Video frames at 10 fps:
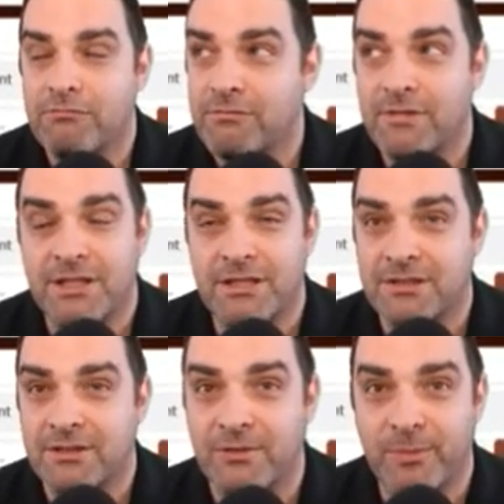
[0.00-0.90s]
This is
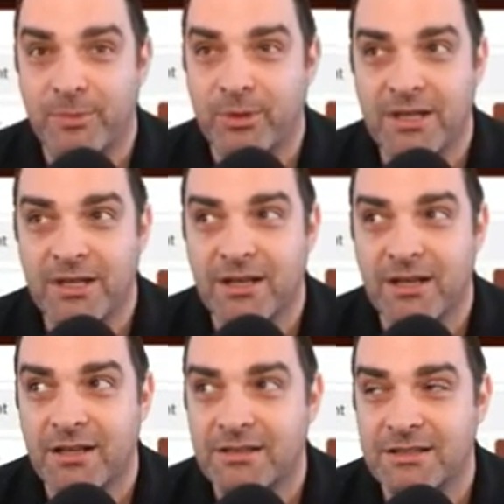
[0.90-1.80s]
so important.
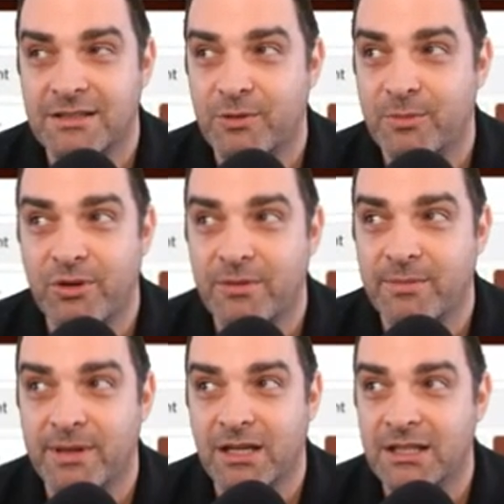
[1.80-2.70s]
This is so important
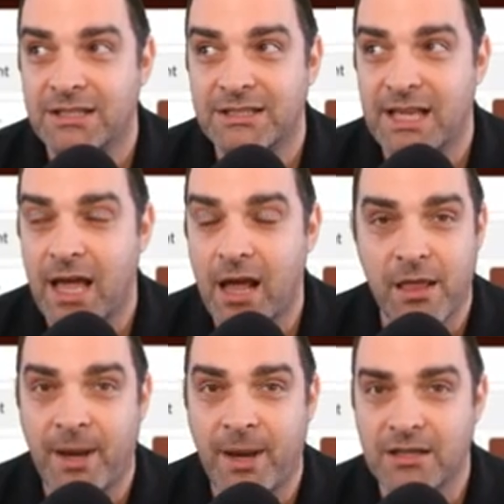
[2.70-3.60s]
because out of the
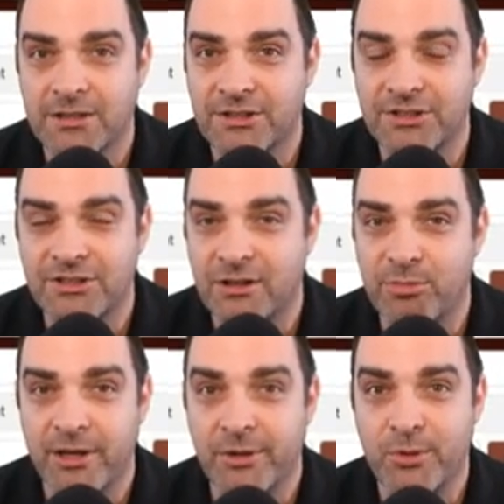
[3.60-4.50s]
box, you start a
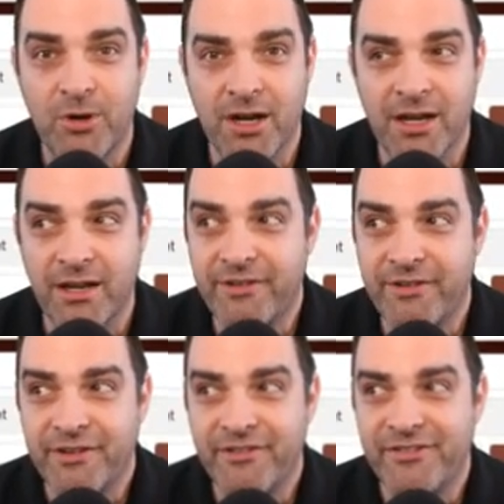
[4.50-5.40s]
brand new org, even if
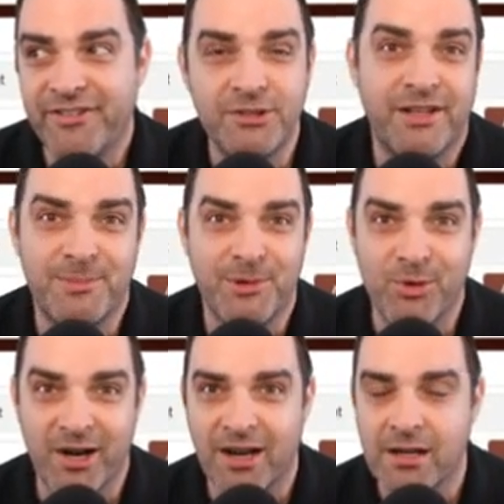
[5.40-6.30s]
it's a new developer
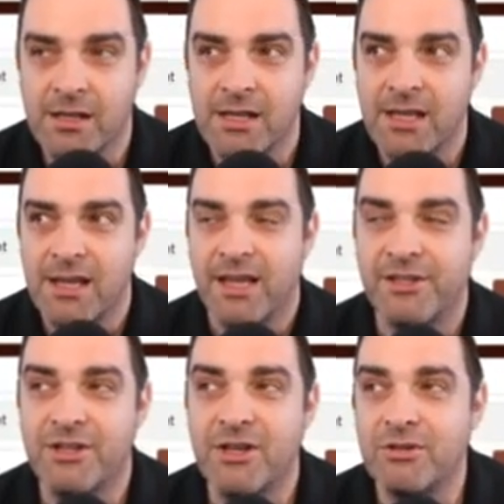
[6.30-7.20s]
org, and you
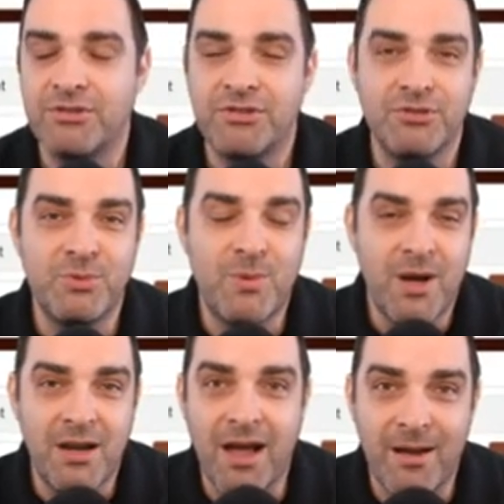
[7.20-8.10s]
go to one
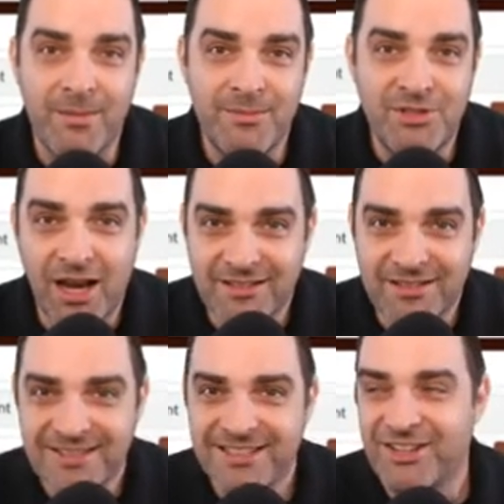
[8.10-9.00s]
object,
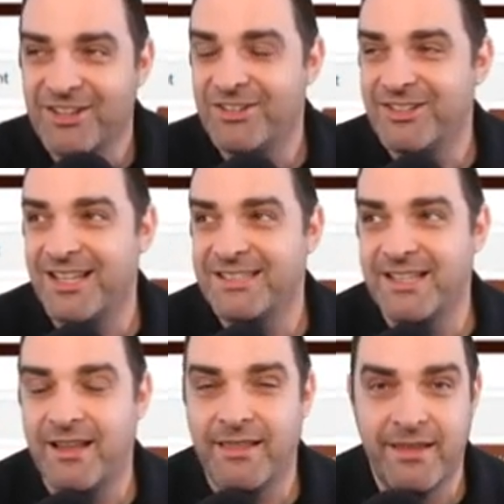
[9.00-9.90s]
you go to, let's
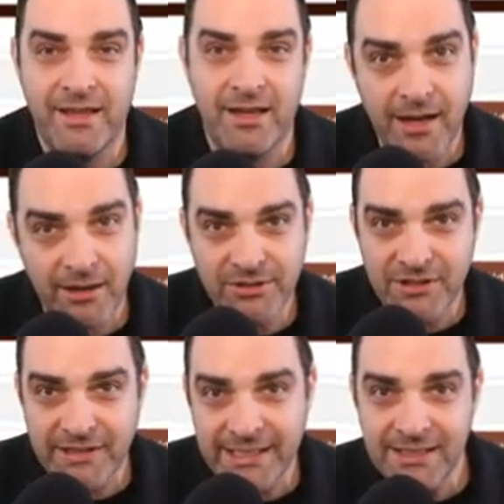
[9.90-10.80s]
say, the account
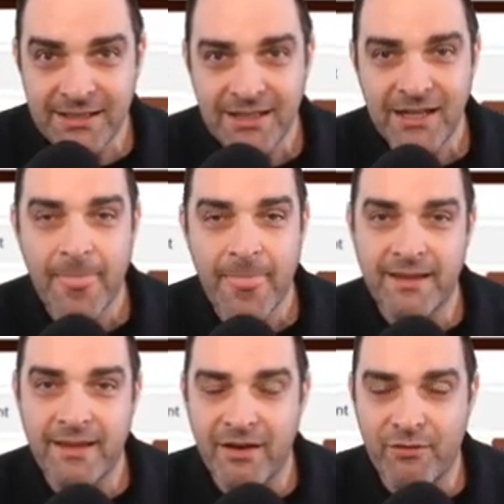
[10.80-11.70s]
screen, and
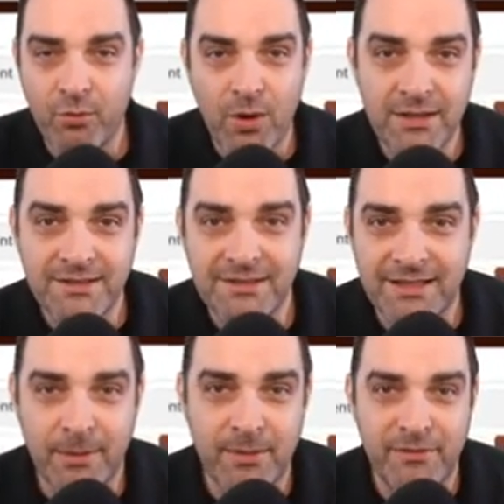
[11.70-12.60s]
you have one
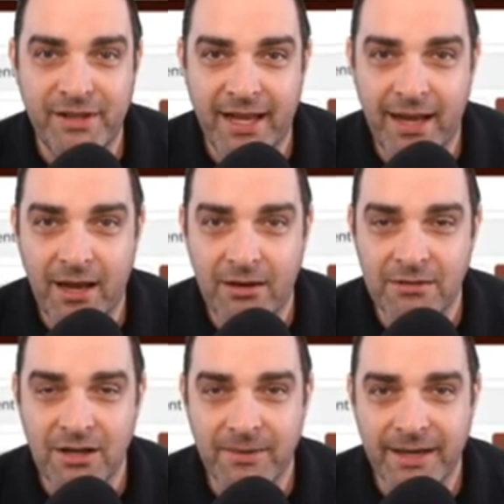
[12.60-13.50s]
type of layout
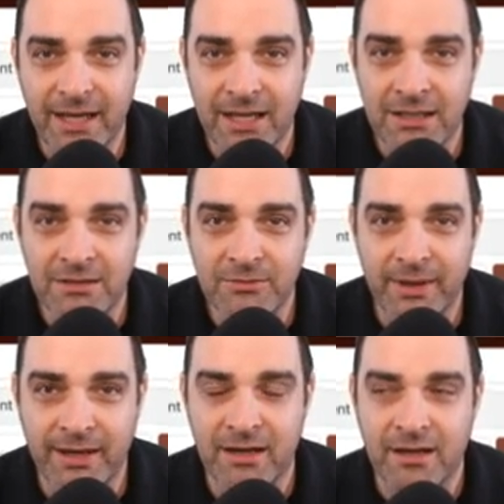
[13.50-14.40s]
going on
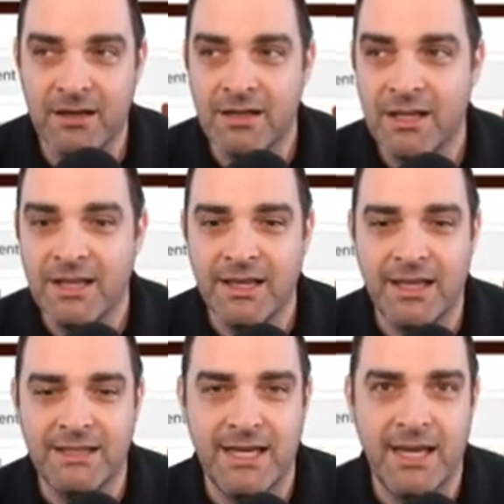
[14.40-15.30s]
where, let's
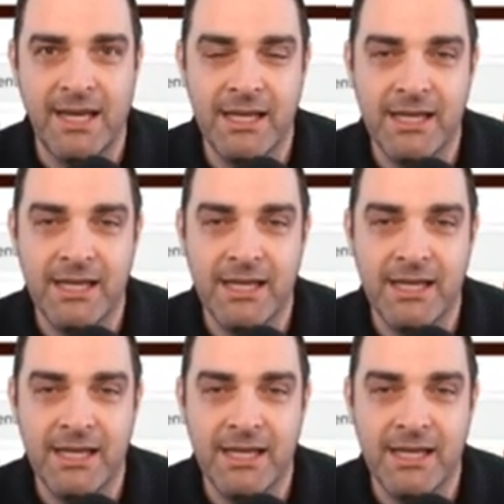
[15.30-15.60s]
say,